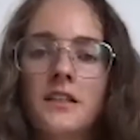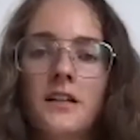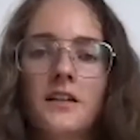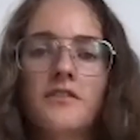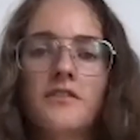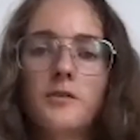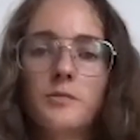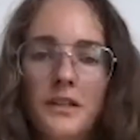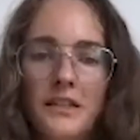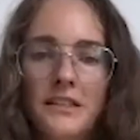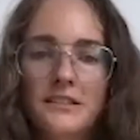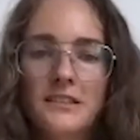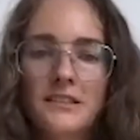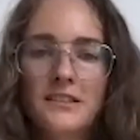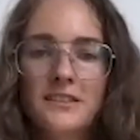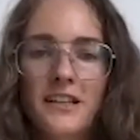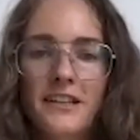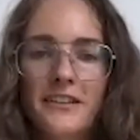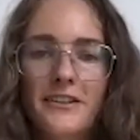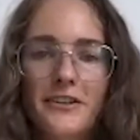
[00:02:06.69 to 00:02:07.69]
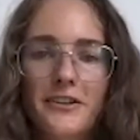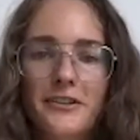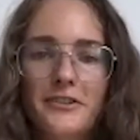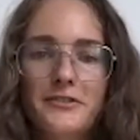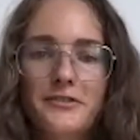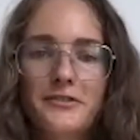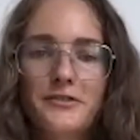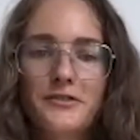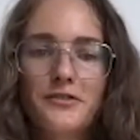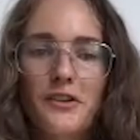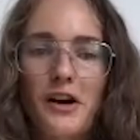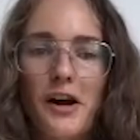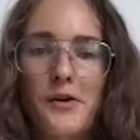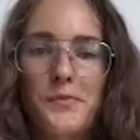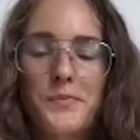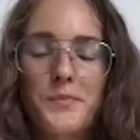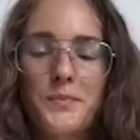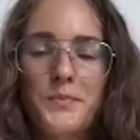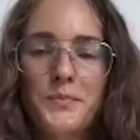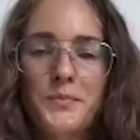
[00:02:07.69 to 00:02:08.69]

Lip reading: of the places that they're from.